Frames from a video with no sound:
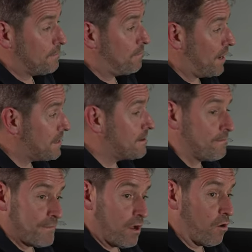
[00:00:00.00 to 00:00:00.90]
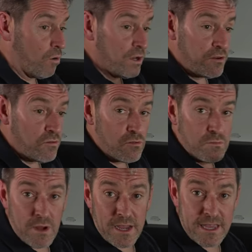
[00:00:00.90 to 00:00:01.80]
But all in all,
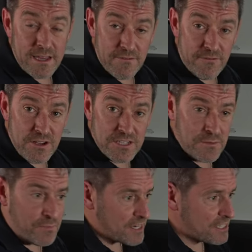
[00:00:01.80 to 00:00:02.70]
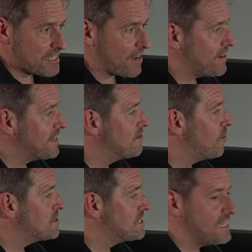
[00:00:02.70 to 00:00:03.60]
my first impressions, having
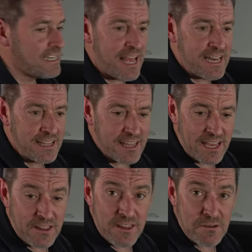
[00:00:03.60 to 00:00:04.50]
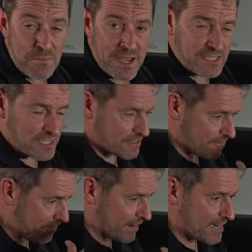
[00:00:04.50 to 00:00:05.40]
not seen anything other than pictures, to
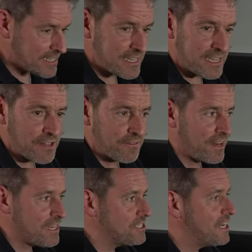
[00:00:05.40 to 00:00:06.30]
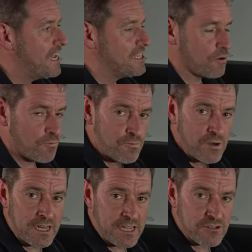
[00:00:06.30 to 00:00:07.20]
finally see it in the flesh, it's a
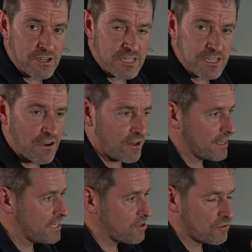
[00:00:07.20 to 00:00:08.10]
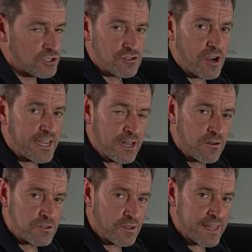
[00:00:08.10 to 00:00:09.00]
really interesting car. I think it's got striking
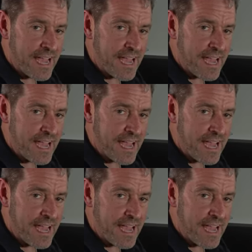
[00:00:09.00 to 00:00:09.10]
looks on the